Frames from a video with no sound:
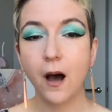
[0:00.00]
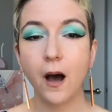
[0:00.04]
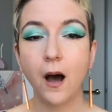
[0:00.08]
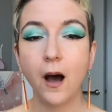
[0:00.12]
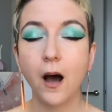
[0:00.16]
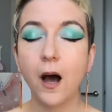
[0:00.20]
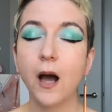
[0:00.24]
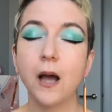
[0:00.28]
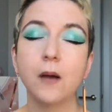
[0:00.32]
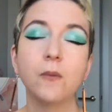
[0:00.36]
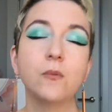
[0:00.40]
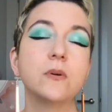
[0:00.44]

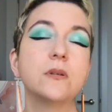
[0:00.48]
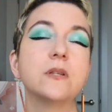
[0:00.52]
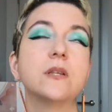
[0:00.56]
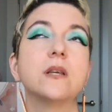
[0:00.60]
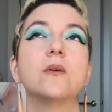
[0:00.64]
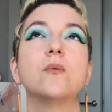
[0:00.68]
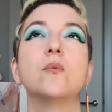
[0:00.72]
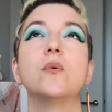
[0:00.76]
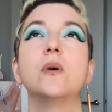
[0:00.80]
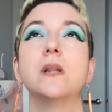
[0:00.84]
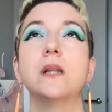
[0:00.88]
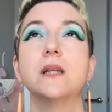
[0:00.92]

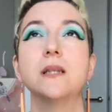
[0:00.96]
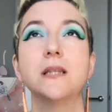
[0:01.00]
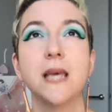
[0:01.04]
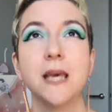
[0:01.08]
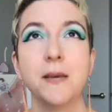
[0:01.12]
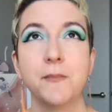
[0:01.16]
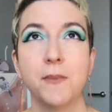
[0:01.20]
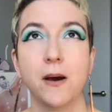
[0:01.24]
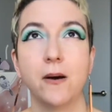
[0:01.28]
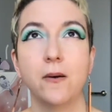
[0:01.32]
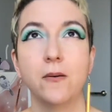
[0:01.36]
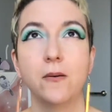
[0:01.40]
When this
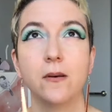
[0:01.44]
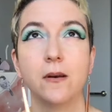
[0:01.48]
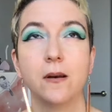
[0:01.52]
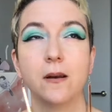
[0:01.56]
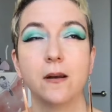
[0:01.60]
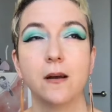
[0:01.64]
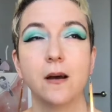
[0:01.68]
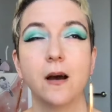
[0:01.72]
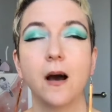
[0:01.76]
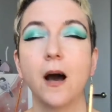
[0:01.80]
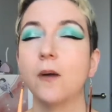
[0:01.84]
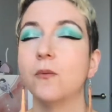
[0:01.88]
came out,
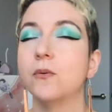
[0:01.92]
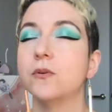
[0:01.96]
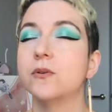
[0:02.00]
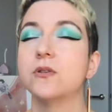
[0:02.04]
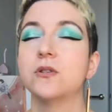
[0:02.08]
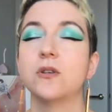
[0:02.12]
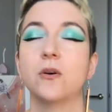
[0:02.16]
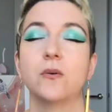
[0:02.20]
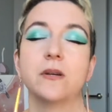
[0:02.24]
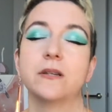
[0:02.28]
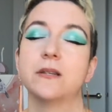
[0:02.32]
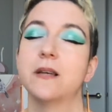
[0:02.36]
I was
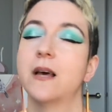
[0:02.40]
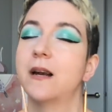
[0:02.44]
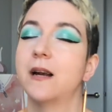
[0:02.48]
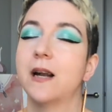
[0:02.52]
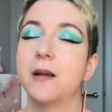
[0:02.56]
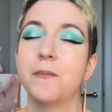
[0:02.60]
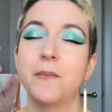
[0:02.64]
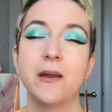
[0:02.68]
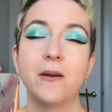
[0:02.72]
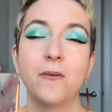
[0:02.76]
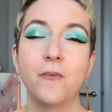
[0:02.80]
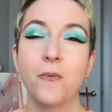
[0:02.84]
so excited. I
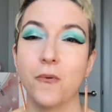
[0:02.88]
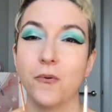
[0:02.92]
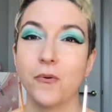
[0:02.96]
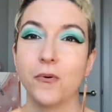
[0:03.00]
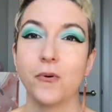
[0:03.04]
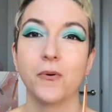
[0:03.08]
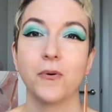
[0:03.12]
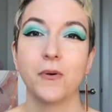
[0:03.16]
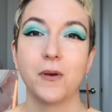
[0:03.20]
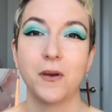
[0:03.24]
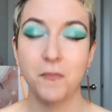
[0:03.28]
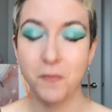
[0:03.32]
made an
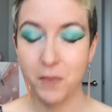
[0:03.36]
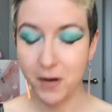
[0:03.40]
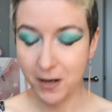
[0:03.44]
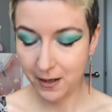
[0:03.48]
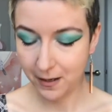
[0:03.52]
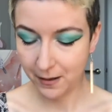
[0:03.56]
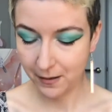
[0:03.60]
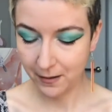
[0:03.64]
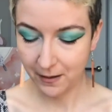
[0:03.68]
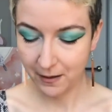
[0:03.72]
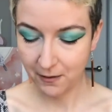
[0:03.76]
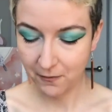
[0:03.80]
order
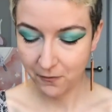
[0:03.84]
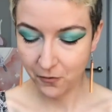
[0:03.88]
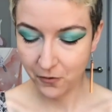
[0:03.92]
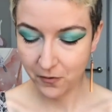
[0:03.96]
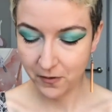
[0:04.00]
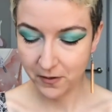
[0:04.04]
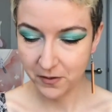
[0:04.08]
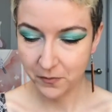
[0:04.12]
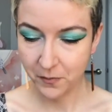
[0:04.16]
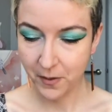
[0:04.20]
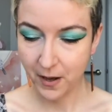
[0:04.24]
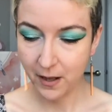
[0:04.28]
immediately for
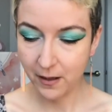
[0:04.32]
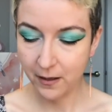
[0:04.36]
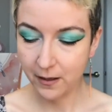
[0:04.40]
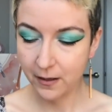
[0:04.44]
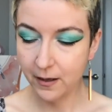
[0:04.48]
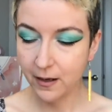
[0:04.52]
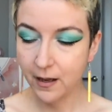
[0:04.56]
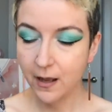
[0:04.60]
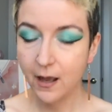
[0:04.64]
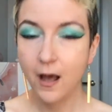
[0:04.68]
this palette.